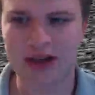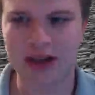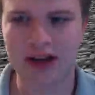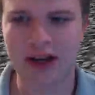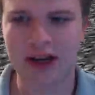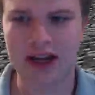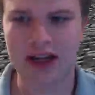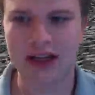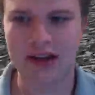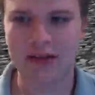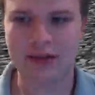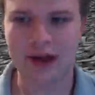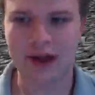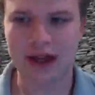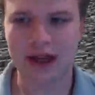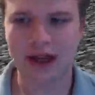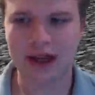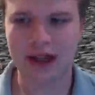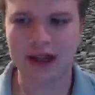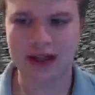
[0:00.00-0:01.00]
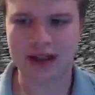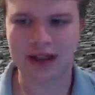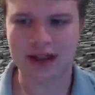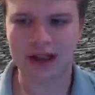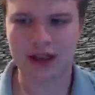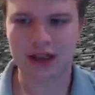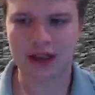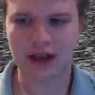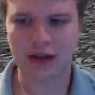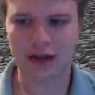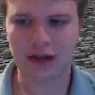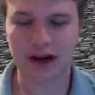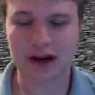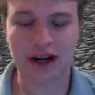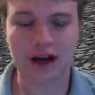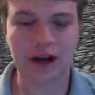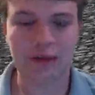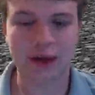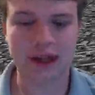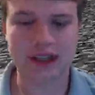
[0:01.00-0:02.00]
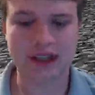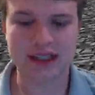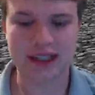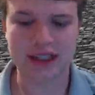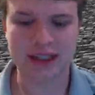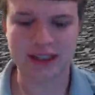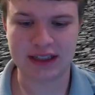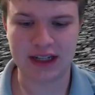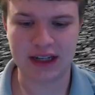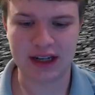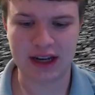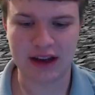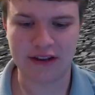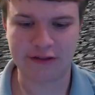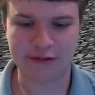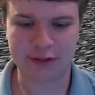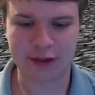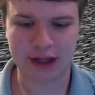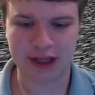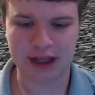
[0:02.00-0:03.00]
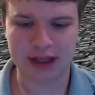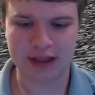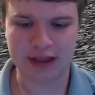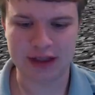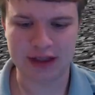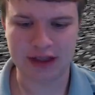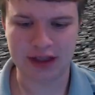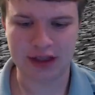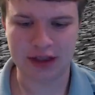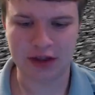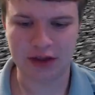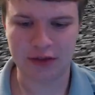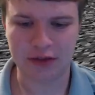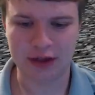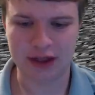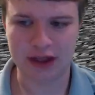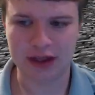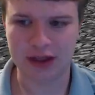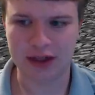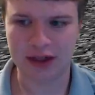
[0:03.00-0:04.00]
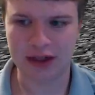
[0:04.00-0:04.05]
I am at right now I'm at 16 FPS, and I go in